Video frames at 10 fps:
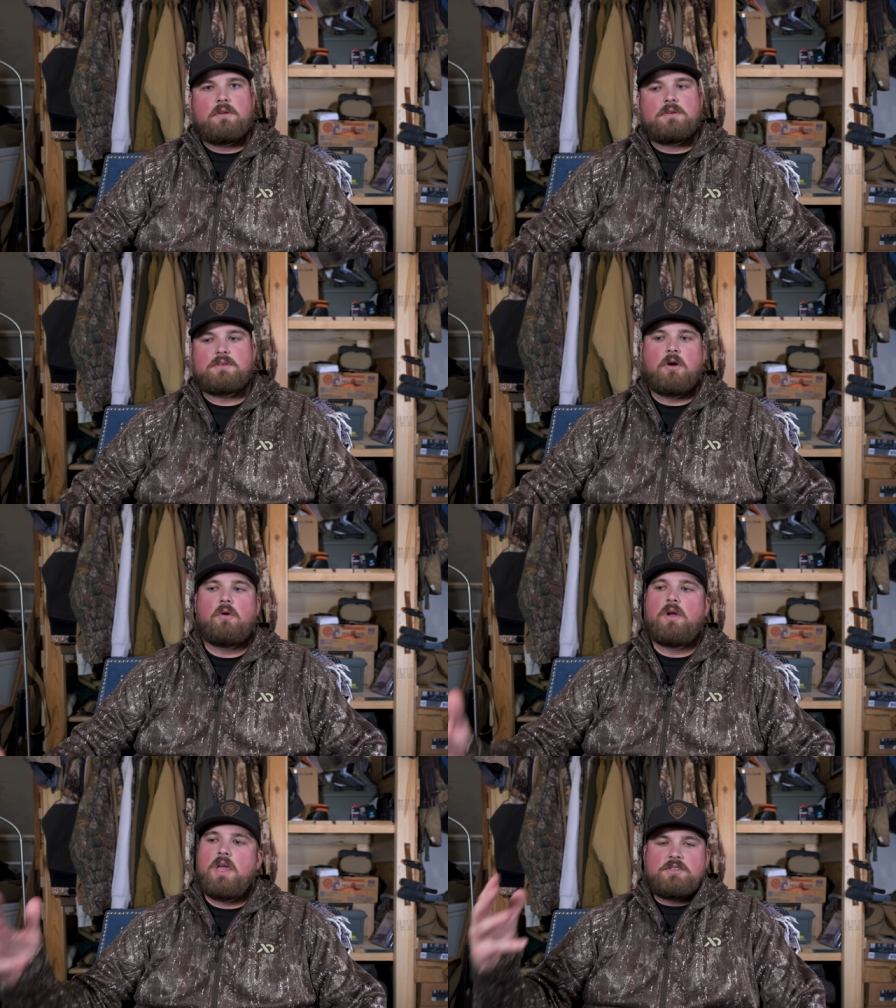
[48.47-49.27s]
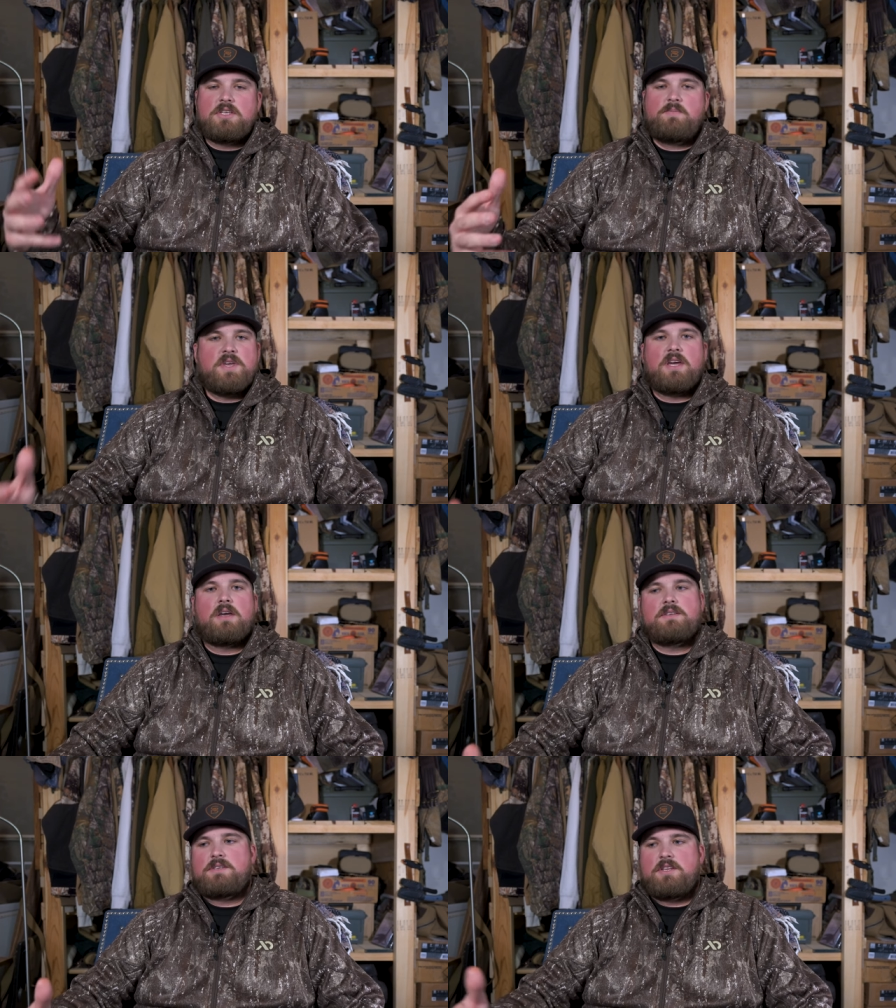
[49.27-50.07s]
So just
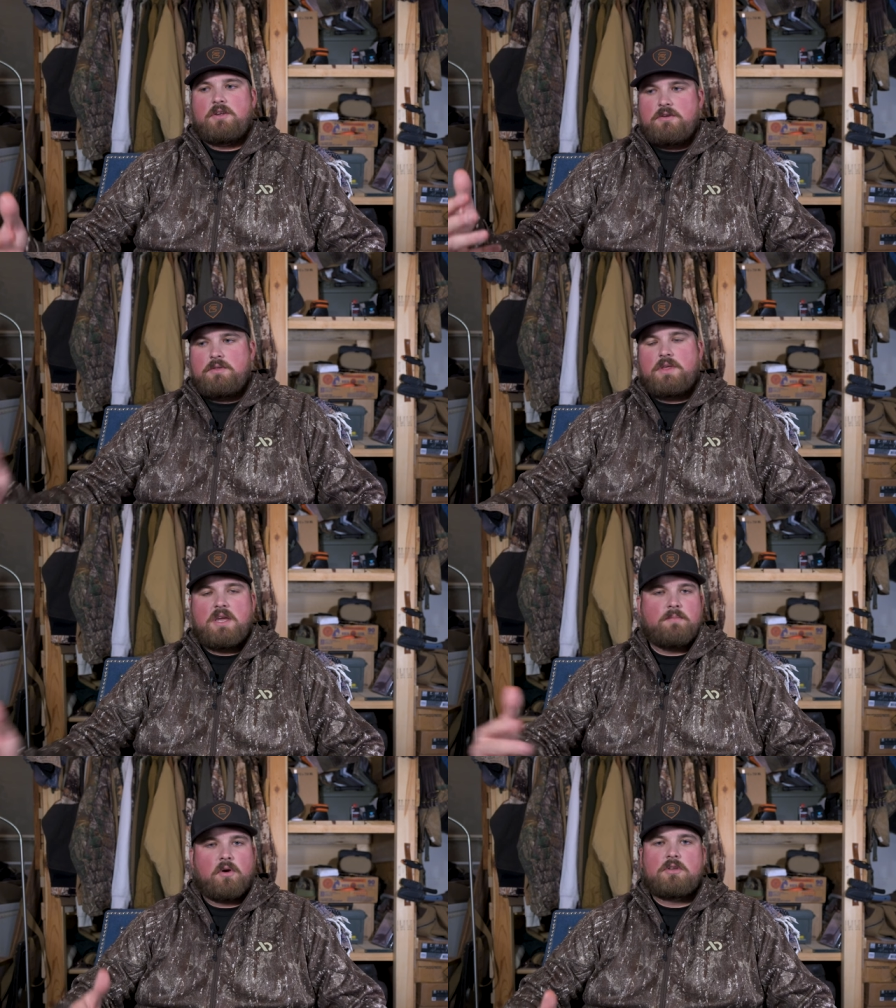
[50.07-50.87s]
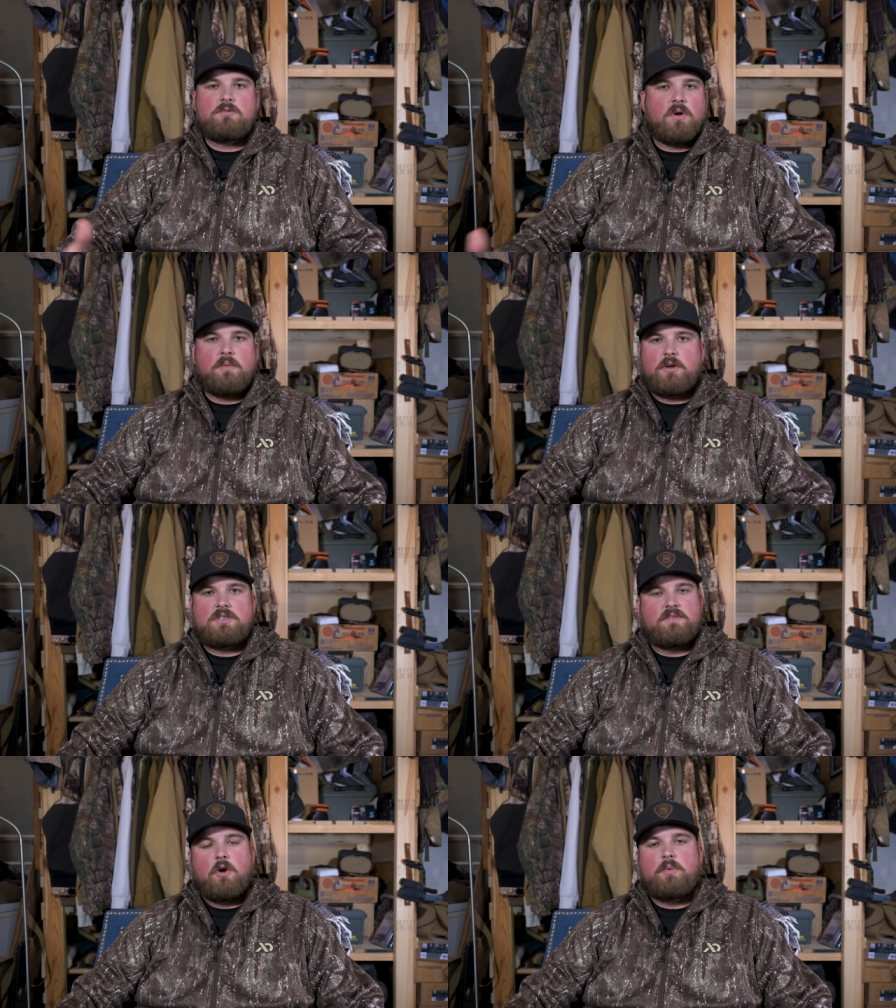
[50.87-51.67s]
because, you know, you think birds want a bunch
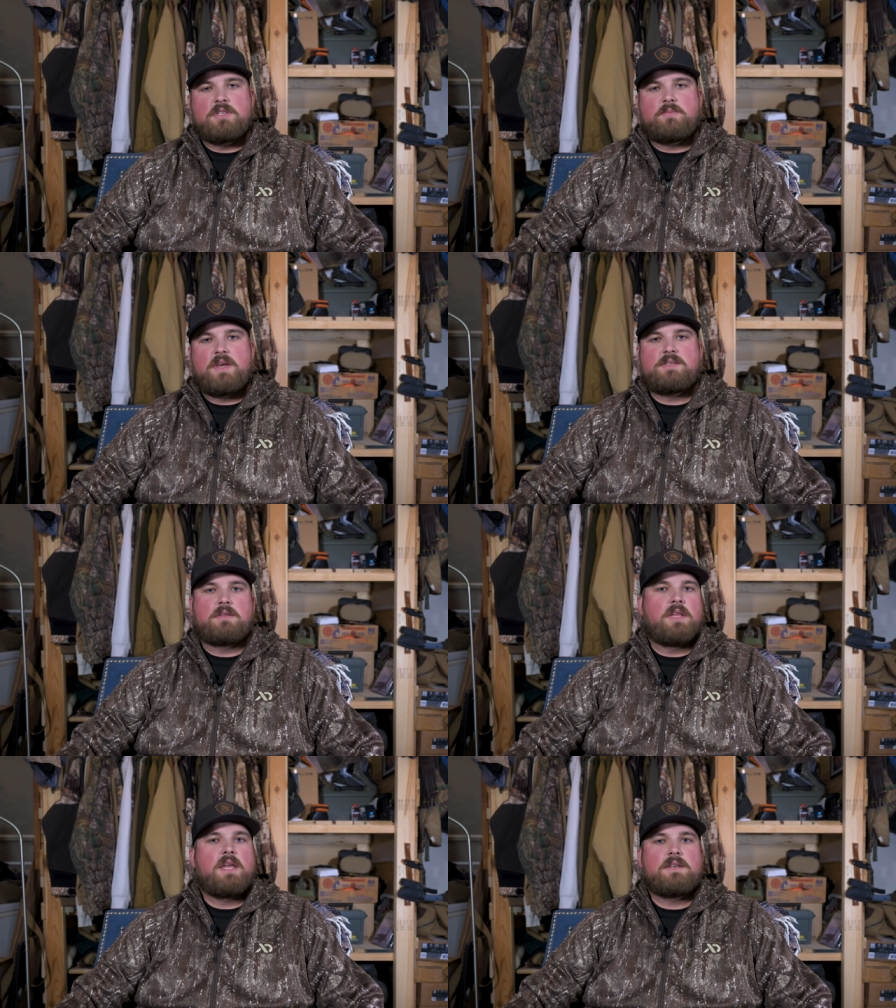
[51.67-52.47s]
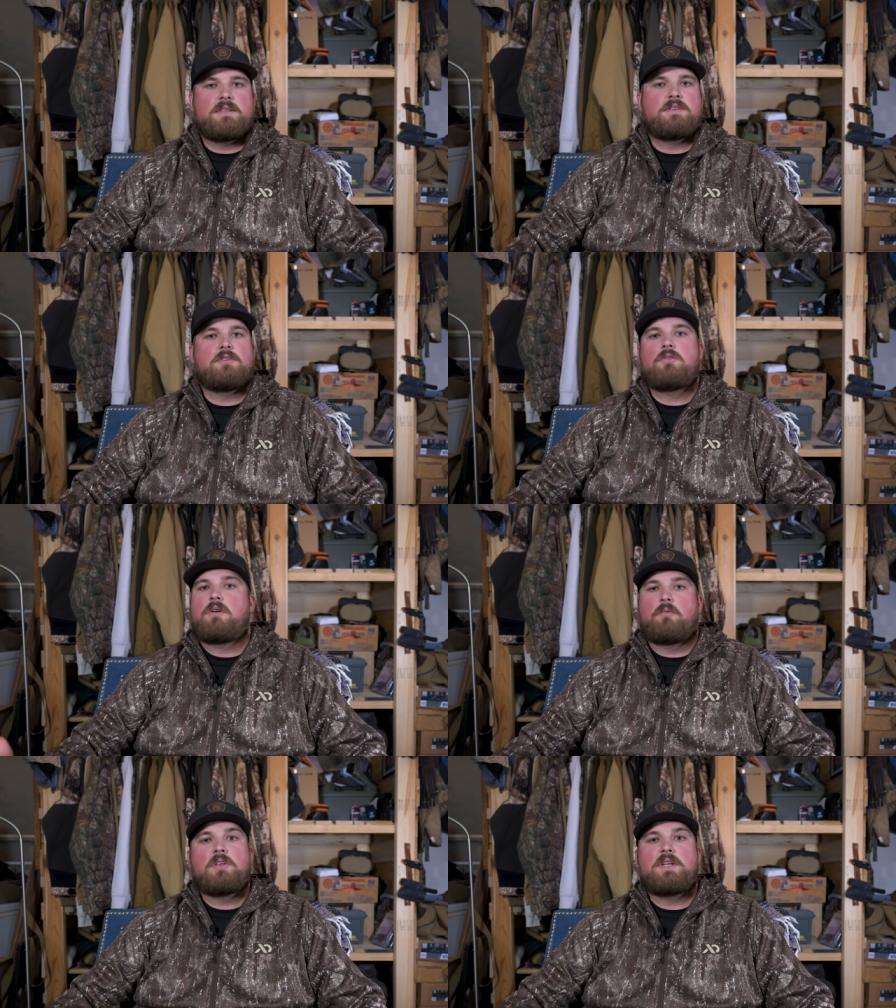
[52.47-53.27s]
of open space to land into, it
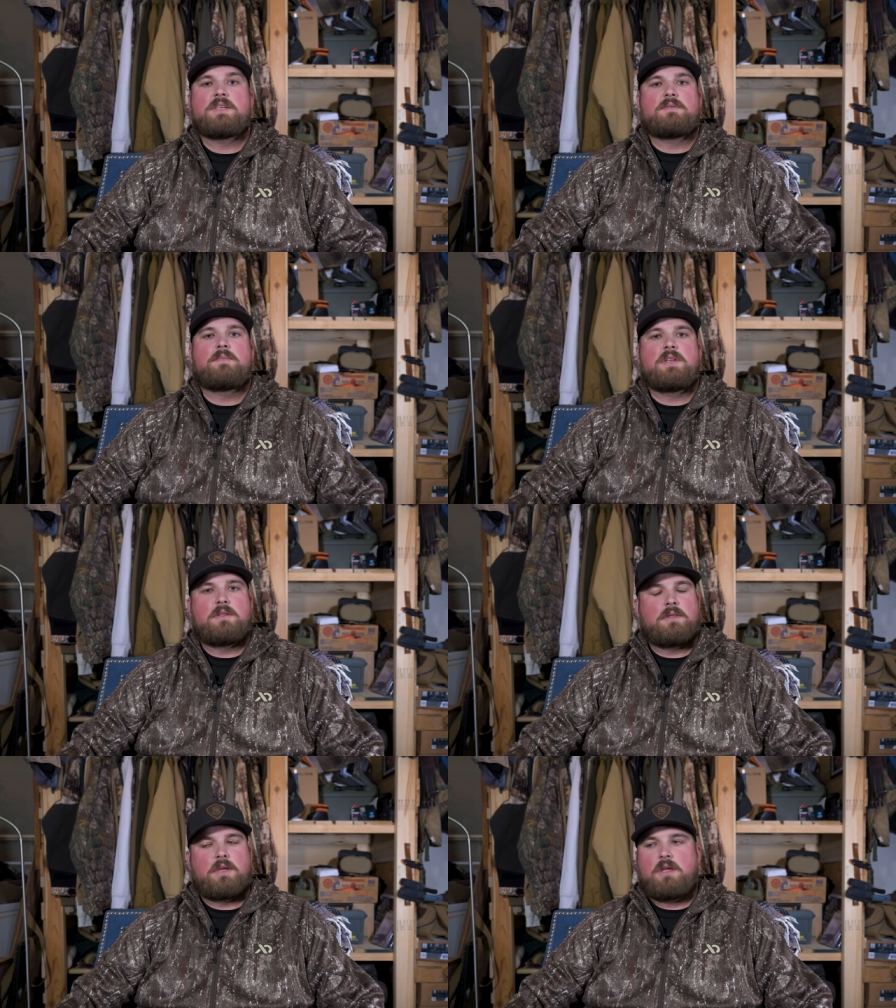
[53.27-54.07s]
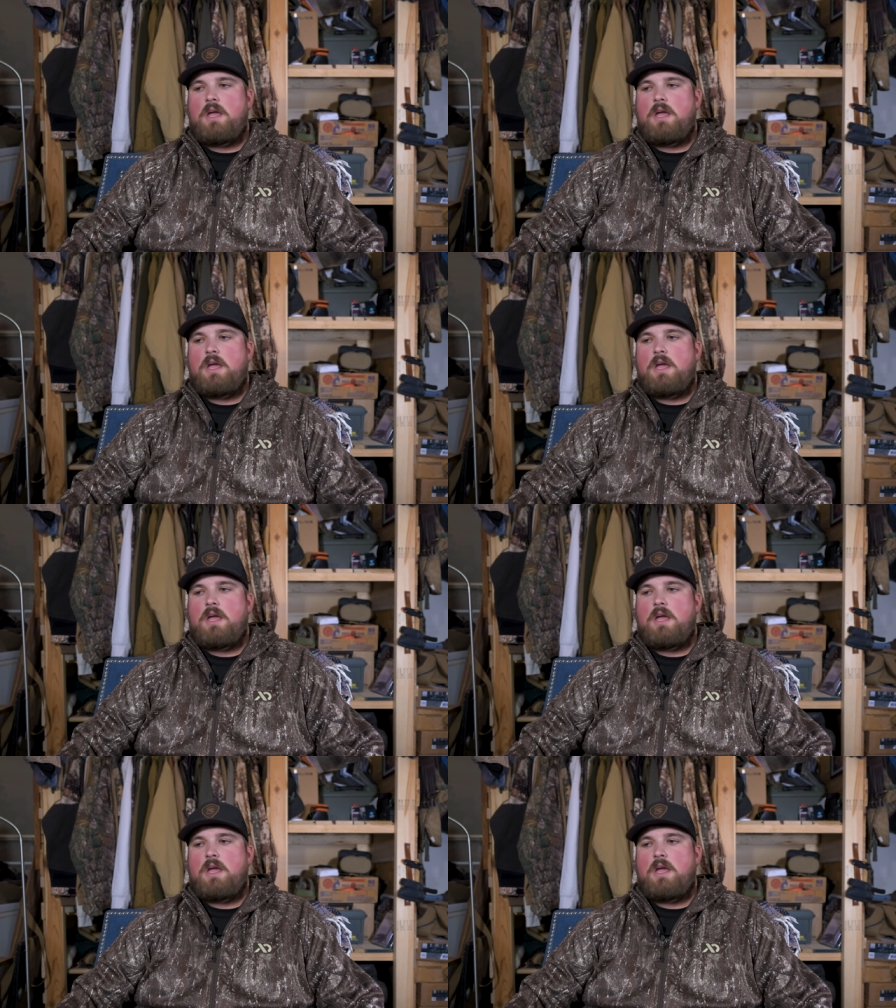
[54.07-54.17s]
really doesn't mean anything.